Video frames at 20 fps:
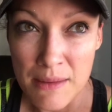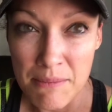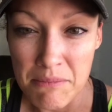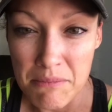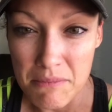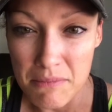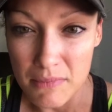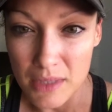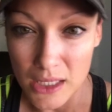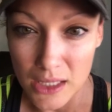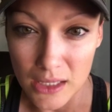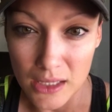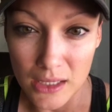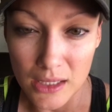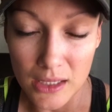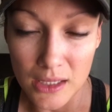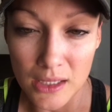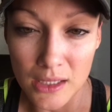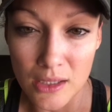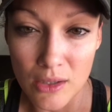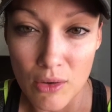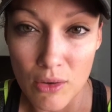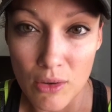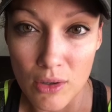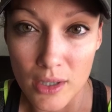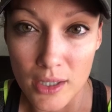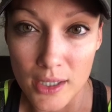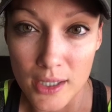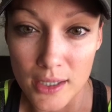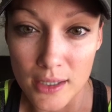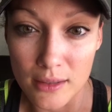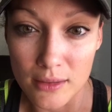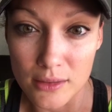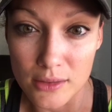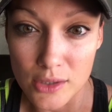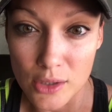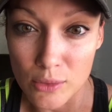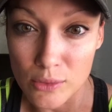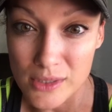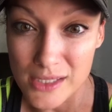mean, or
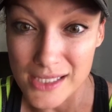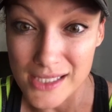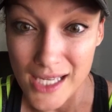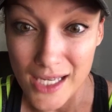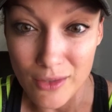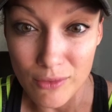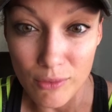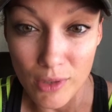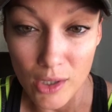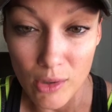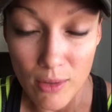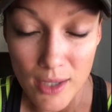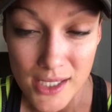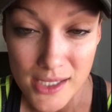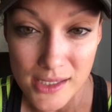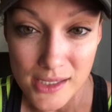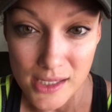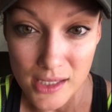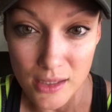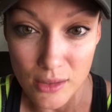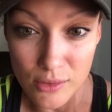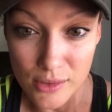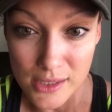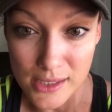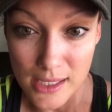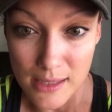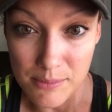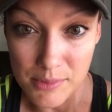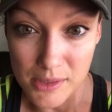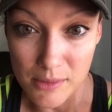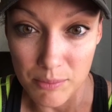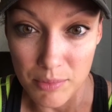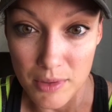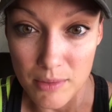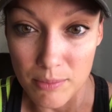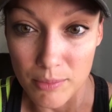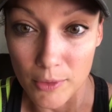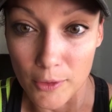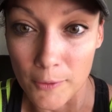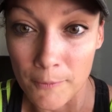don't send requests to those types of
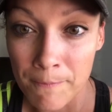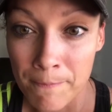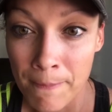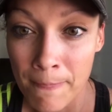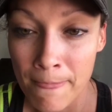people.